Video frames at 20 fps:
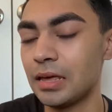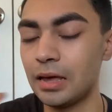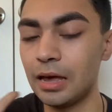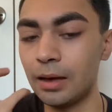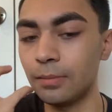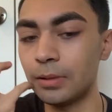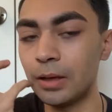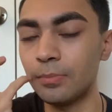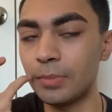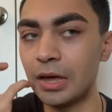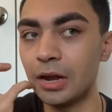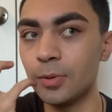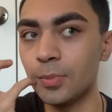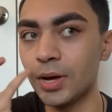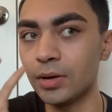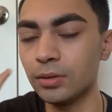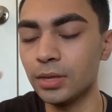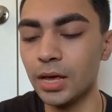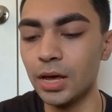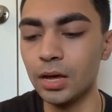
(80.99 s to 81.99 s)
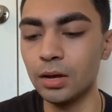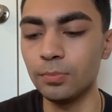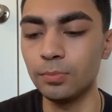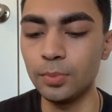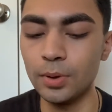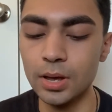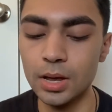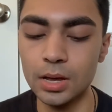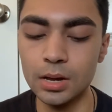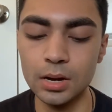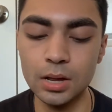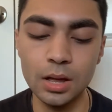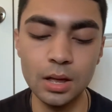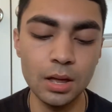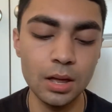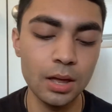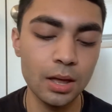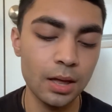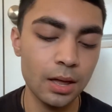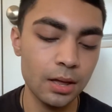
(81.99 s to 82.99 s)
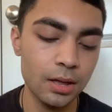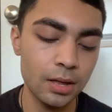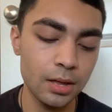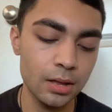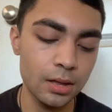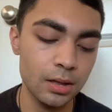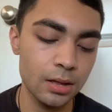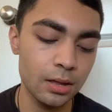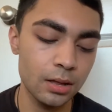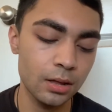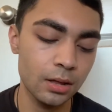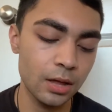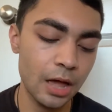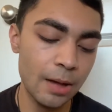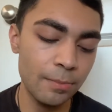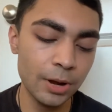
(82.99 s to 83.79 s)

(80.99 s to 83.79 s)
I'm not mad about that, but I'm